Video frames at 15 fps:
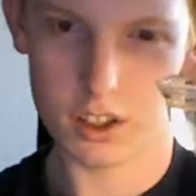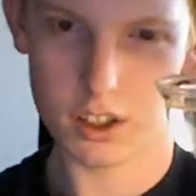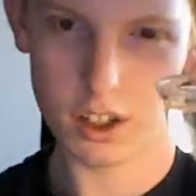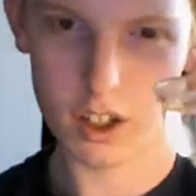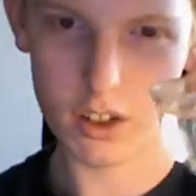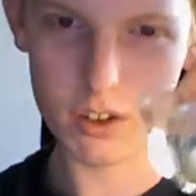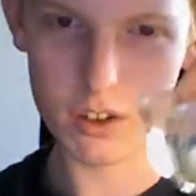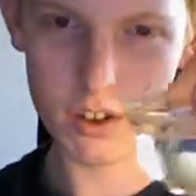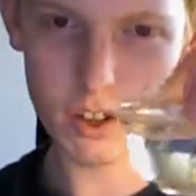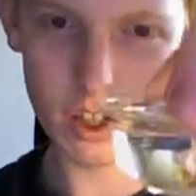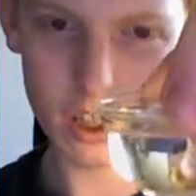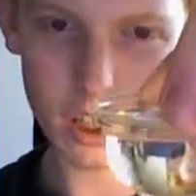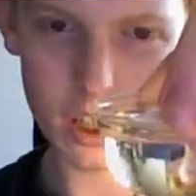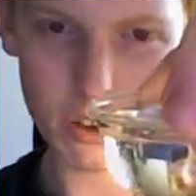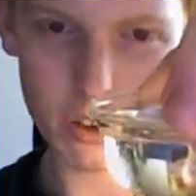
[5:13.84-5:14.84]
I
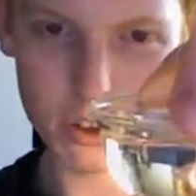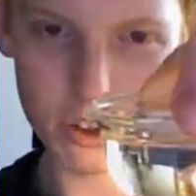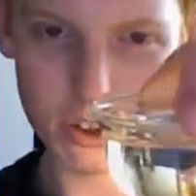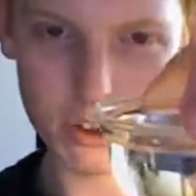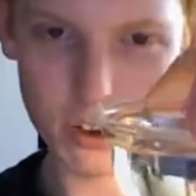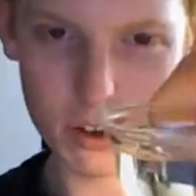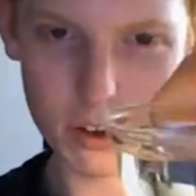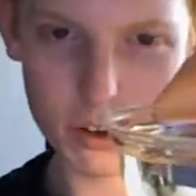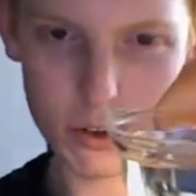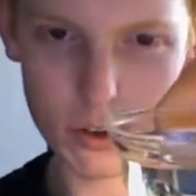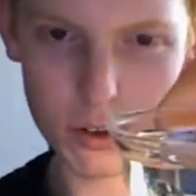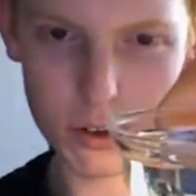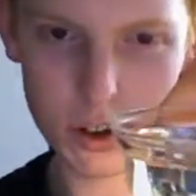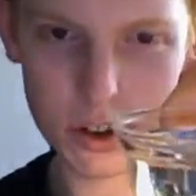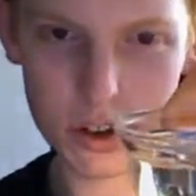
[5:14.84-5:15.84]
don't know if you
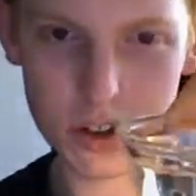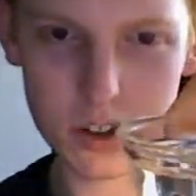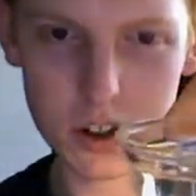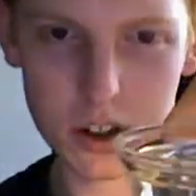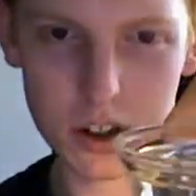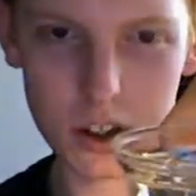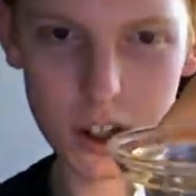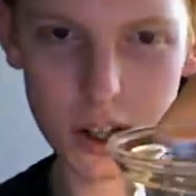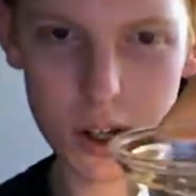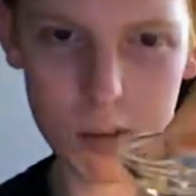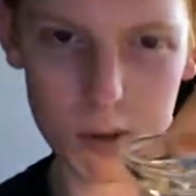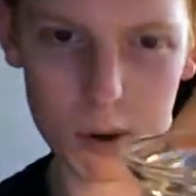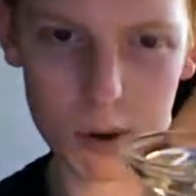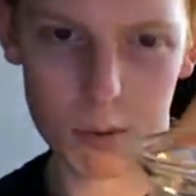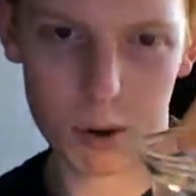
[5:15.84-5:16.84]
can see on the
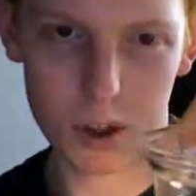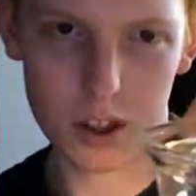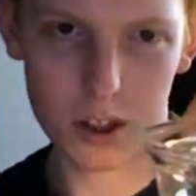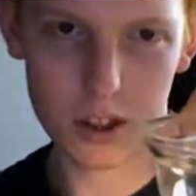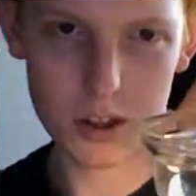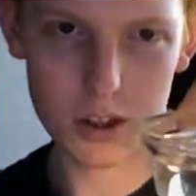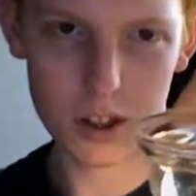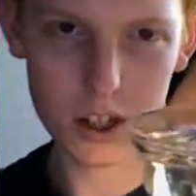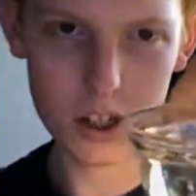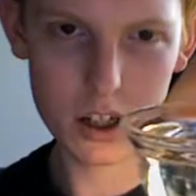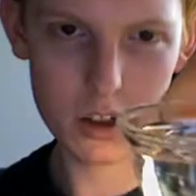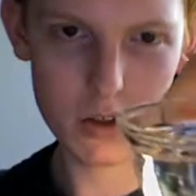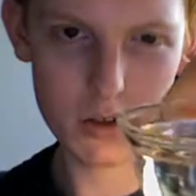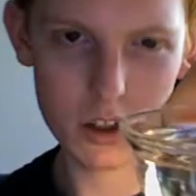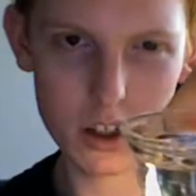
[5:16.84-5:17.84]
camera, but it is kind
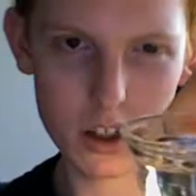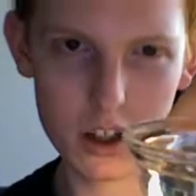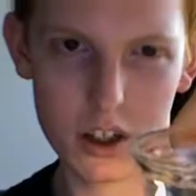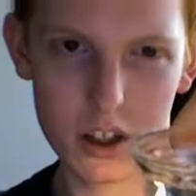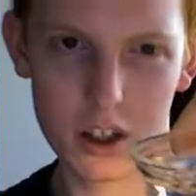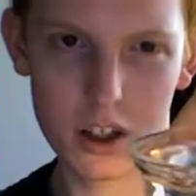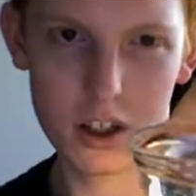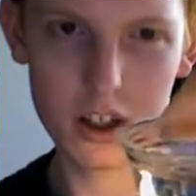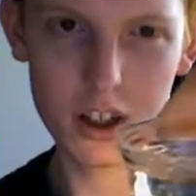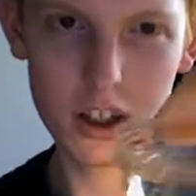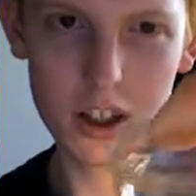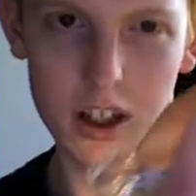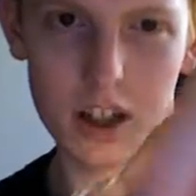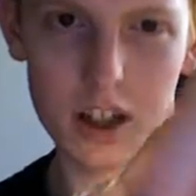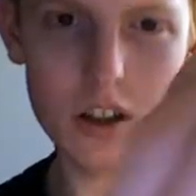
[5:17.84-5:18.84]
of
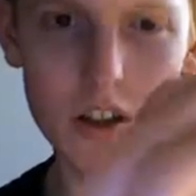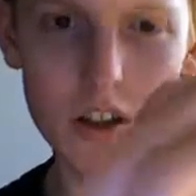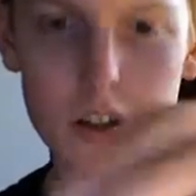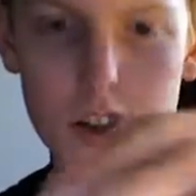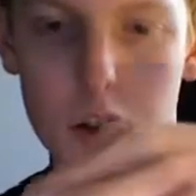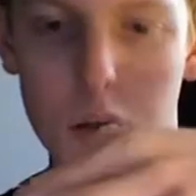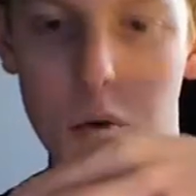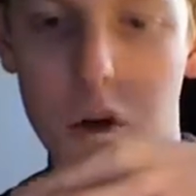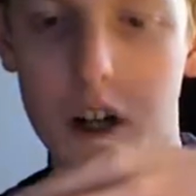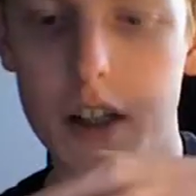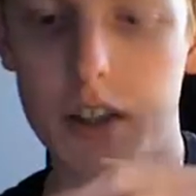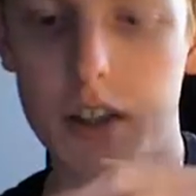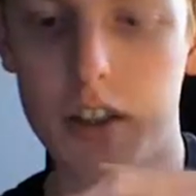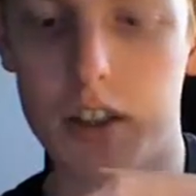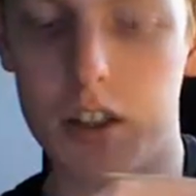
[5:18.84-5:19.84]
looks like a
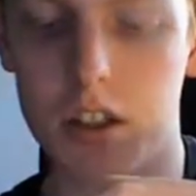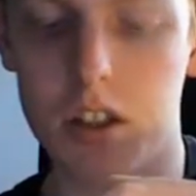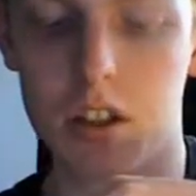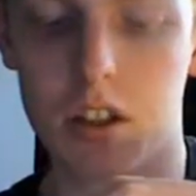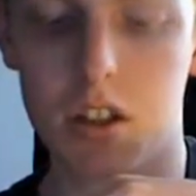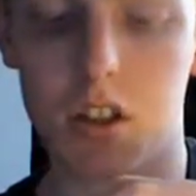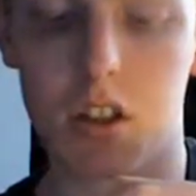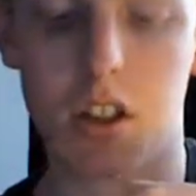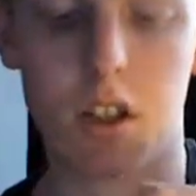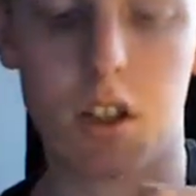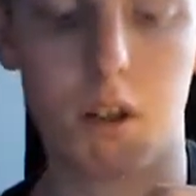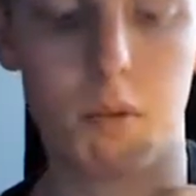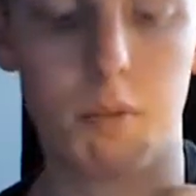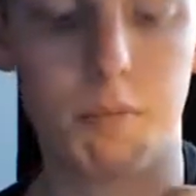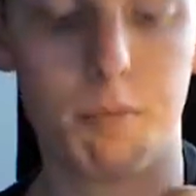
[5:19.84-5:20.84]
white tea.
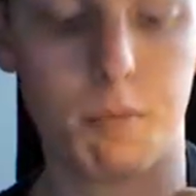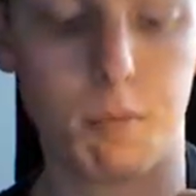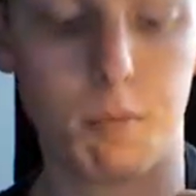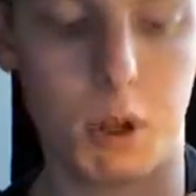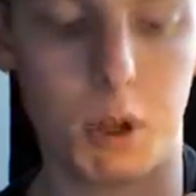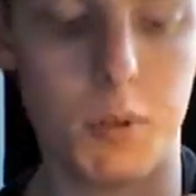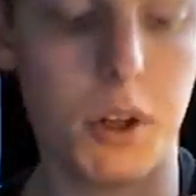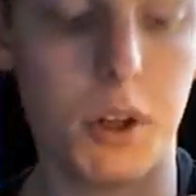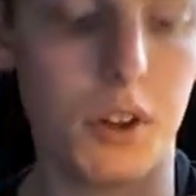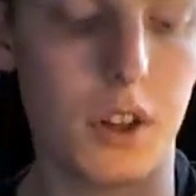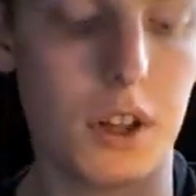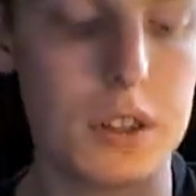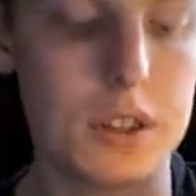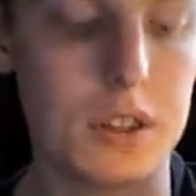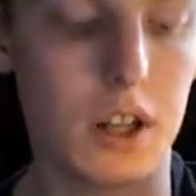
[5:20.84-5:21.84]
But I made it
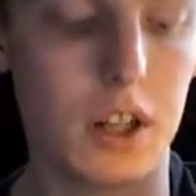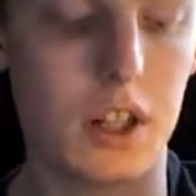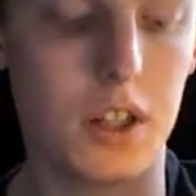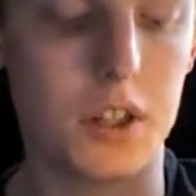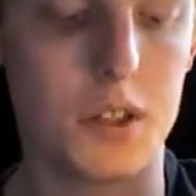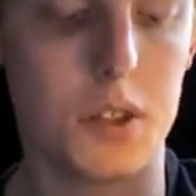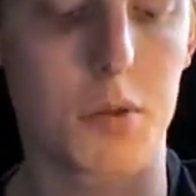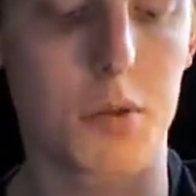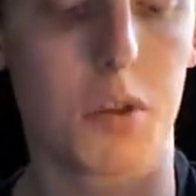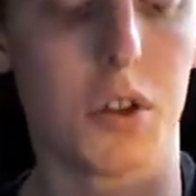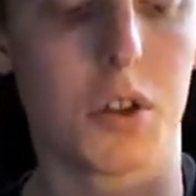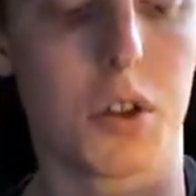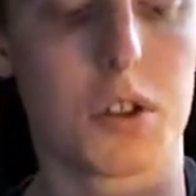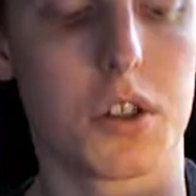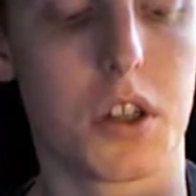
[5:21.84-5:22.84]
last night, and this is what it
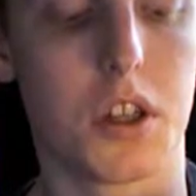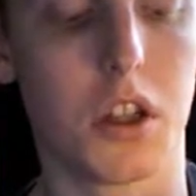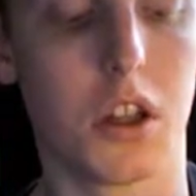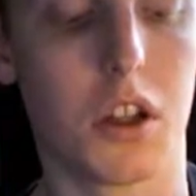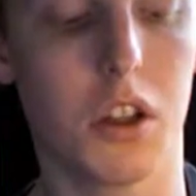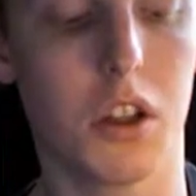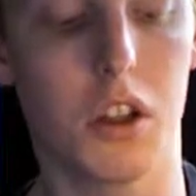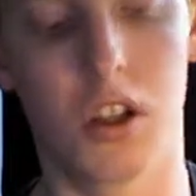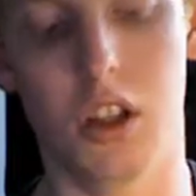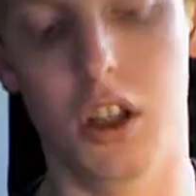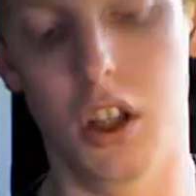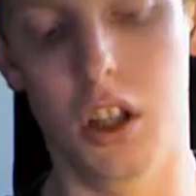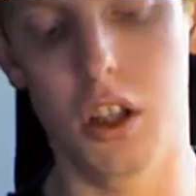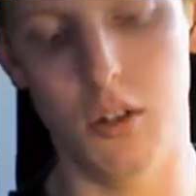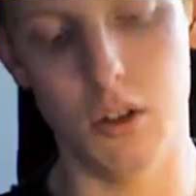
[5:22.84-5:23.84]
looks like
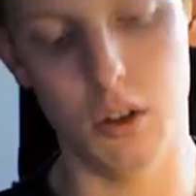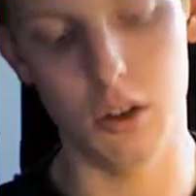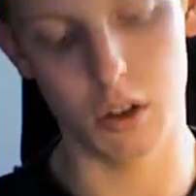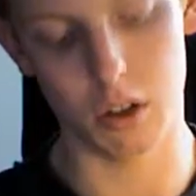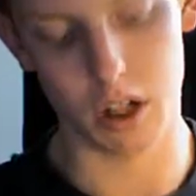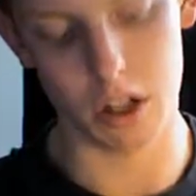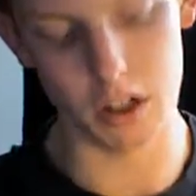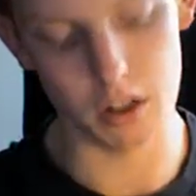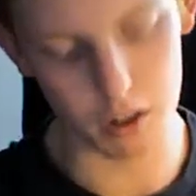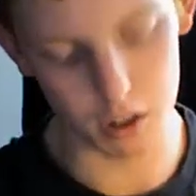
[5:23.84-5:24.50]
if you do it right.